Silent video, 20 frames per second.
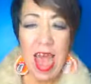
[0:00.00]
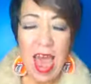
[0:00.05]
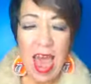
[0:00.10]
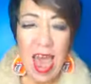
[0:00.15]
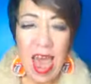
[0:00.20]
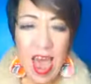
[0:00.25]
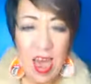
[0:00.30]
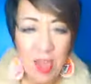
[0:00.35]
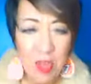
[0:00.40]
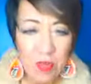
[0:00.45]

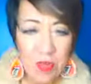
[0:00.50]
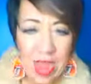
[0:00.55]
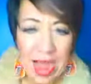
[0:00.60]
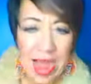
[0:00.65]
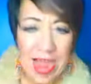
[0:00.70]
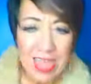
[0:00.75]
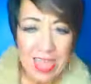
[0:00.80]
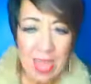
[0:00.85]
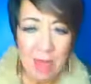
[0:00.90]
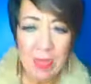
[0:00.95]
Ah, you
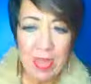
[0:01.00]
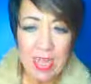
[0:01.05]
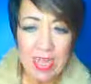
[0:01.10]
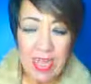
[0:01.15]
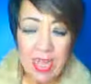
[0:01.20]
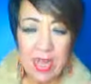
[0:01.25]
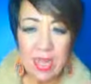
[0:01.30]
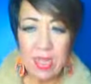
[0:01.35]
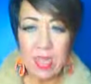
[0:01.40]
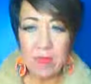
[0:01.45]
guys, I'm
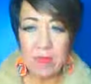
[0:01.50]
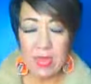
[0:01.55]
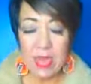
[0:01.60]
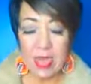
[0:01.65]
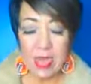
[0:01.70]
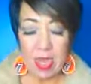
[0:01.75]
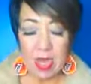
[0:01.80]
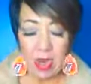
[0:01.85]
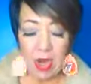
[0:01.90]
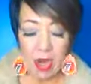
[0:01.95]
excited to
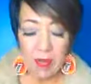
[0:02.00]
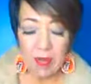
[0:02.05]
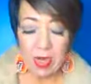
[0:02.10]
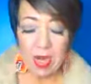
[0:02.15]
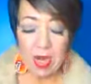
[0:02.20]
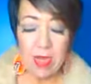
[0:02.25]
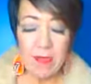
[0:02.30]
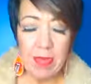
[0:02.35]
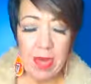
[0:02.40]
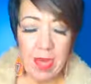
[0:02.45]
be here. I'm
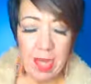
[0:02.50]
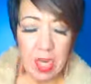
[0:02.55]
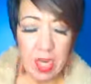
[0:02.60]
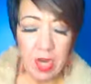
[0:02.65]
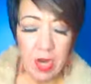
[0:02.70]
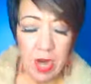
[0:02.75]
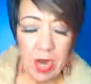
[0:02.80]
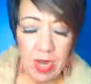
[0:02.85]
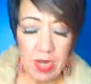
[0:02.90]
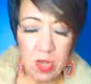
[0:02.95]
gonna come on
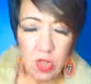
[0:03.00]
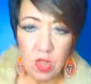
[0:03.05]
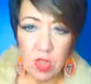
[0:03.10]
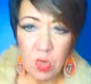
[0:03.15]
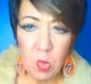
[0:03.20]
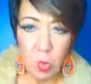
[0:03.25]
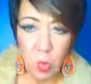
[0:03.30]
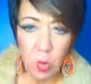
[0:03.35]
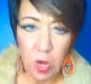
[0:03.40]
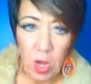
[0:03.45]
here and
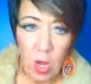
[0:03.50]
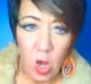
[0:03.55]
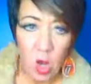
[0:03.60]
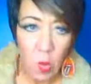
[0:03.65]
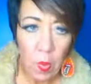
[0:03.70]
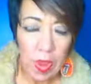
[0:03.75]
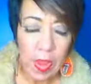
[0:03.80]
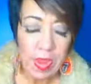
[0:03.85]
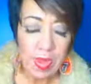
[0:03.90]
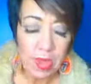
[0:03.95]
just real
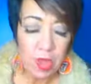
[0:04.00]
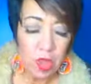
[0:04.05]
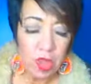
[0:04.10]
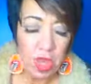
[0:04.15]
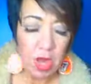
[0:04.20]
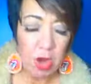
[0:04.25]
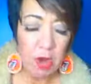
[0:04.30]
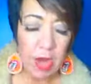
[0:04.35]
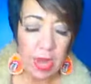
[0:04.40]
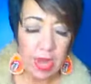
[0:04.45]
quick
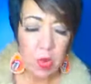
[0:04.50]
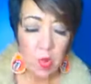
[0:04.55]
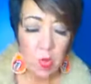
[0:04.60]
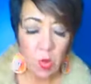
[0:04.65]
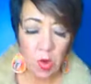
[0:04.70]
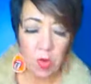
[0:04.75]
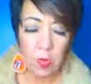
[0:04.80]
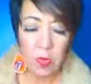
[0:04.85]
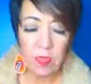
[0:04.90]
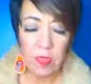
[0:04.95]
share a
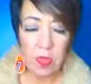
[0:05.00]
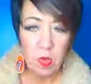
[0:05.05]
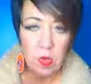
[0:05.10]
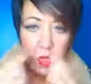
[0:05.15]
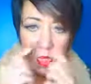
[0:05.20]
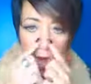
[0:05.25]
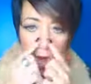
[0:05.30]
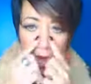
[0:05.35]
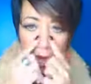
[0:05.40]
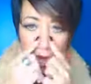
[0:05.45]
word with you
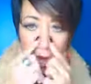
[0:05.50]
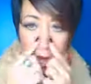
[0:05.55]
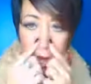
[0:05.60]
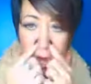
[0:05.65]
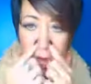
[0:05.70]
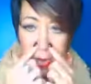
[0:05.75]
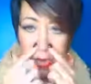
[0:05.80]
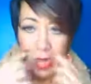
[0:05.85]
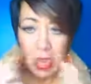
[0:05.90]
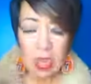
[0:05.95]
tonight.
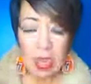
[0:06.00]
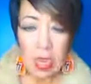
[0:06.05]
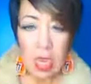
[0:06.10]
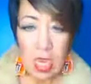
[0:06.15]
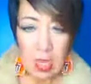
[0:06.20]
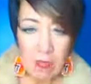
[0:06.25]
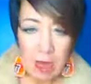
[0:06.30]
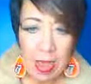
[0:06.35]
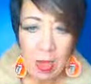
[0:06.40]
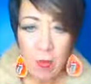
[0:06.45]
And
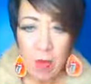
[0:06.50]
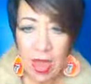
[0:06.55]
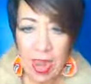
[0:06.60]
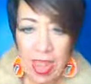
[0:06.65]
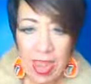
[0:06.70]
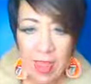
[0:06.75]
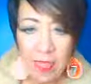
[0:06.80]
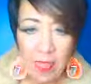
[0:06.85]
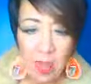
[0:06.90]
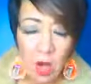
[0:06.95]
you might
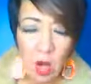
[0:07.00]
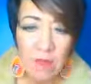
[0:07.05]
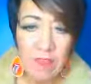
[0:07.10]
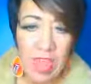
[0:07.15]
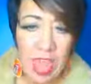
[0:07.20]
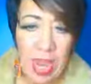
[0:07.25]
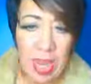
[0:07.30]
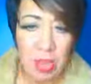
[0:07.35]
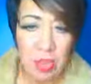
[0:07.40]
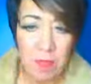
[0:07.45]
wanna hit the
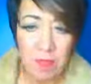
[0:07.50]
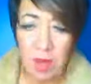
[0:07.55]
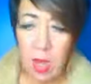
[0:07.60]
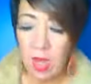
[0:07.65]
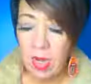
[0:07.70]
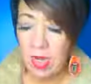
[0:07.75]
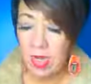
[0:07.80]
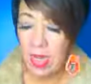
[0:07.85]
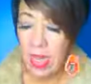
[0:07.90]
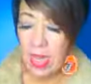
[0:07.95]
notification
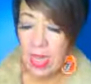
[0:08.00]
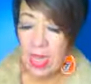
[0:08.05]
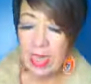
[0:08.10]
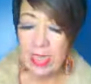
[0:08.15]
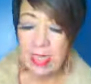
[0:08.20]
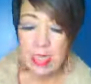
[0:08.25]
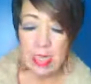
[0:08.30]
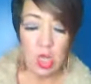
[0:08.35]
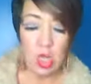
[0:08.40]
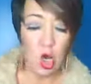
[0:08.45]
button
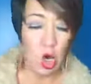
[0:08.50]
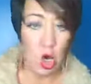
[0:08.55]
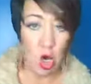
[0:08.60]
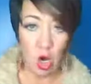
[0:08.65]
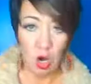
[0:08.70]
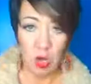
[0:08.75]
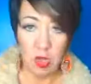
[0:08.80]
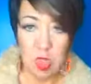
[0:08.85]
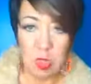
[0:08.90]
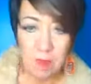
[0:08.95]
because your
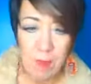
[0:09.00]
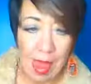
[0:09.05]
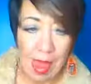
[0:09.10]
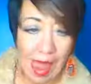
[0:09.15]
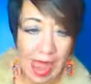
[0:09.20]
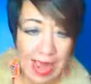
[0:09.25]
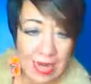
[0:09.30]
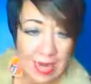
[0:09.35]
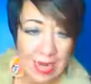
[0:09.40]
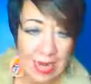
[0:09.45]
girl is
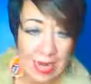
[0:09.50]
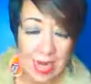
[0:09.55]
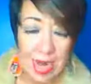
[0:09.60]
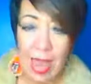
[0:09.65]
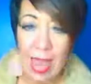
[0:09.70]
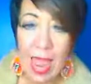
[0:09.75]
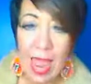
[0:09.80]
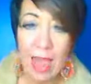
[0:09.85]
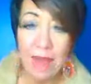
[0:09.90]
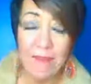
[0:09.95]
back
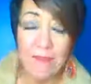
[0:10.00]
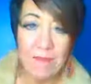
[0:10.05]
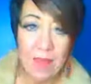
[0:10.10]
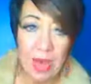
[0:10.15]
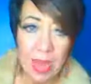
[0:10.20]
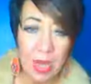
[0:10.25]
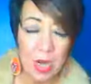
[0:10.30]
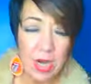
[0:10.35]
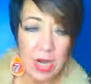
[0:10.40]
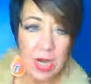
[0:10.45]
and I have
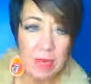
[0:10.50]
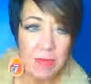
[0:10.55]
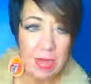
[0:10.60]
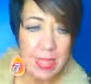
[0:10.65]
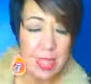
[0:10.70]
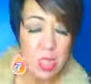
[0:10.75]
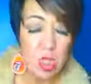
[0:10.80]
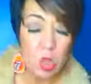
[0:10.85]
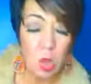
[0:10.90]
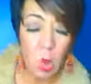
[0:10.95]
fire in
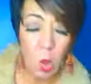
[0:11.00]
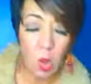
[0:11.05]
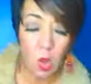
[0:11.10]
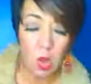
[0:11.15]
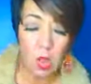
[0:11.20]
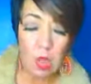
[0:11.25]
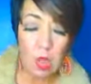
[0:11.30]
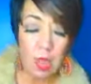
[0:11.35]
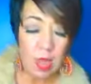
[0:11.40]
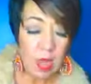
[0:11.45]
my
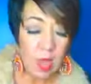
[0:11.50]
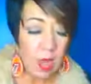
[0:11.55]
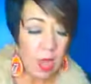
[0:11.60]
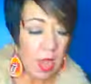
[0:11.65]
soul.